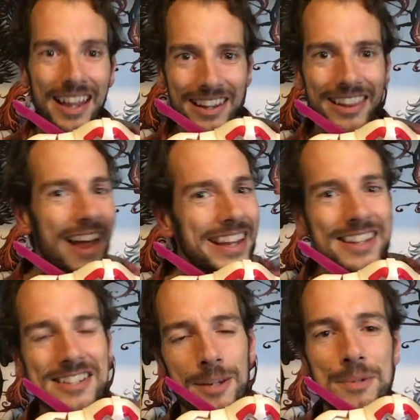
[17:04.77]
Like
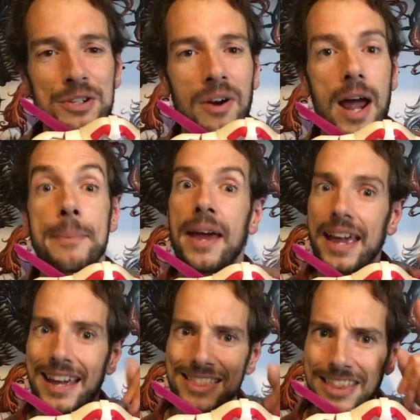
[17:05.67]
and subscribe.
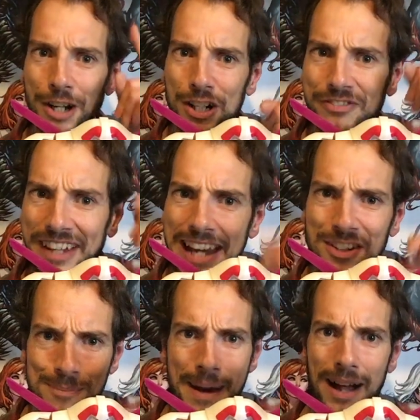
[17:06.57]
Hit the
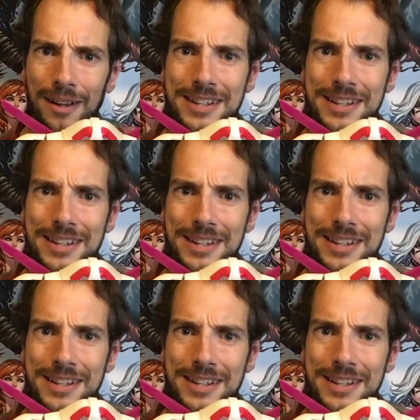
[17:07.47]
notification bell.